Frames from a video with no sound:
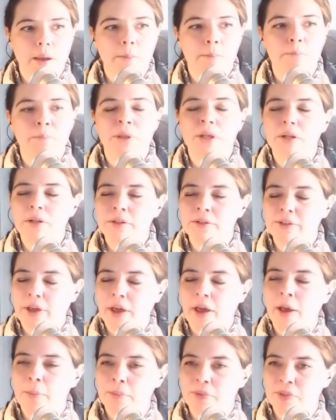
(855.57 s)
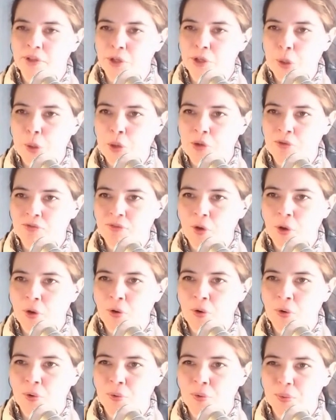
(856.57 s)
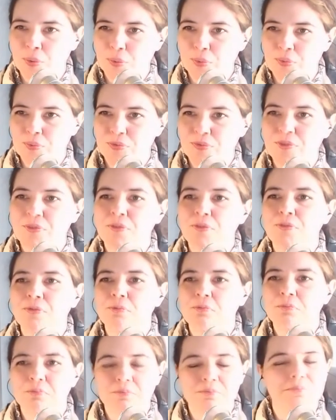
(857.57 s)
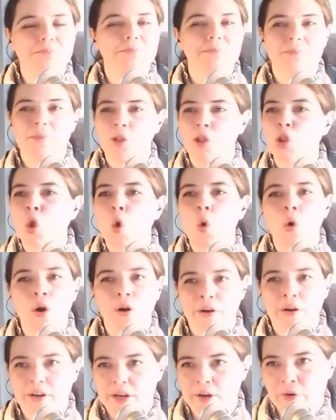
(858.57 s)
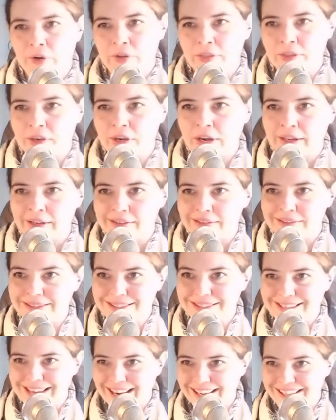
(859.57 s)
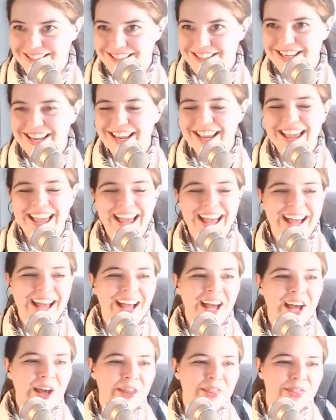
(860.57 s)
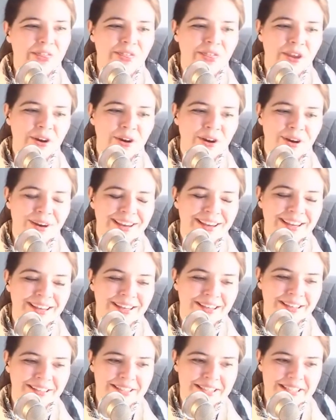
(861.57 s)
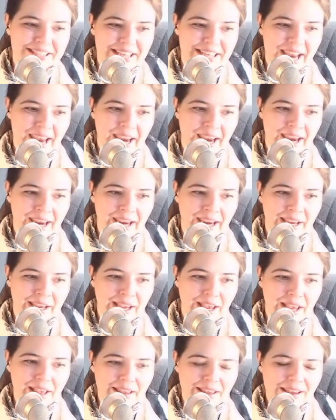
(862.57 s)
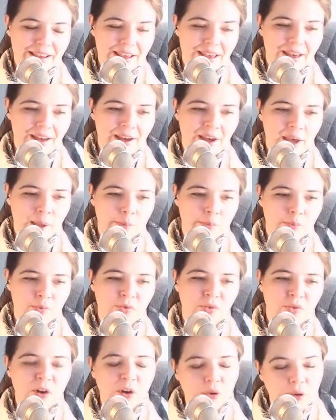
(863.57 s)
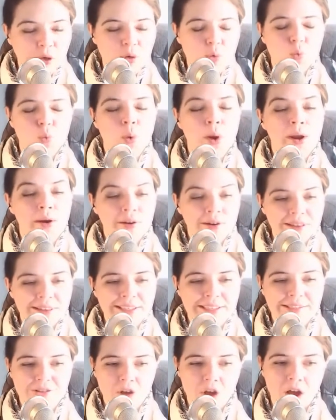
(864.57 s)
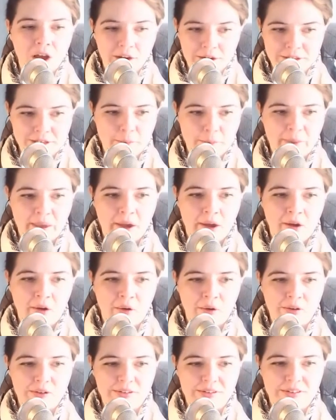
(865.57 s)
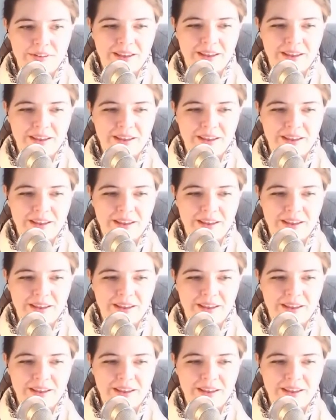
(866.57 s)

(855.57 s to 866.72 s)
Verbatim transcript: build up the UFO lore here in the United States. There is a very rarely talked about